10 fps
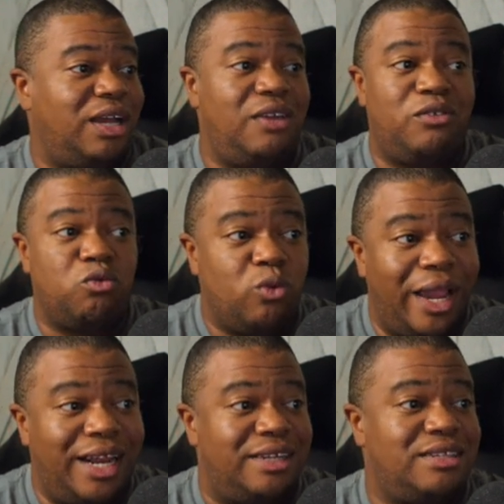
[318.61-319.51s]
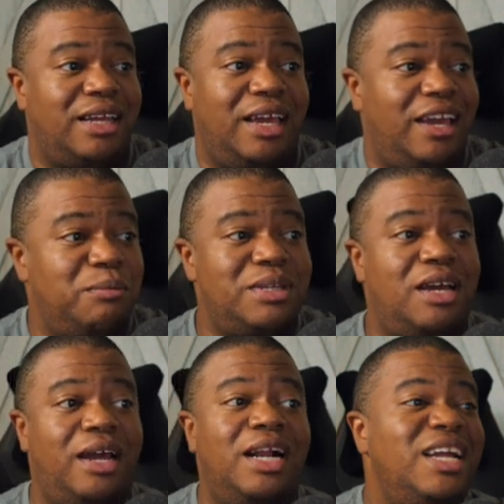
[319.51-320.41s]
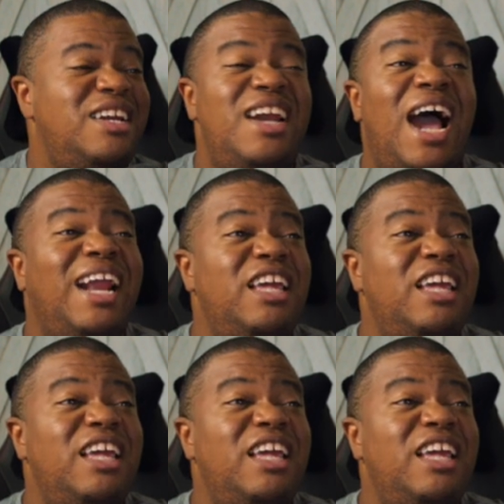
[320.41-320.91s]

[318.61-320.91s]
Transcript: Even Reddit, Amazon, not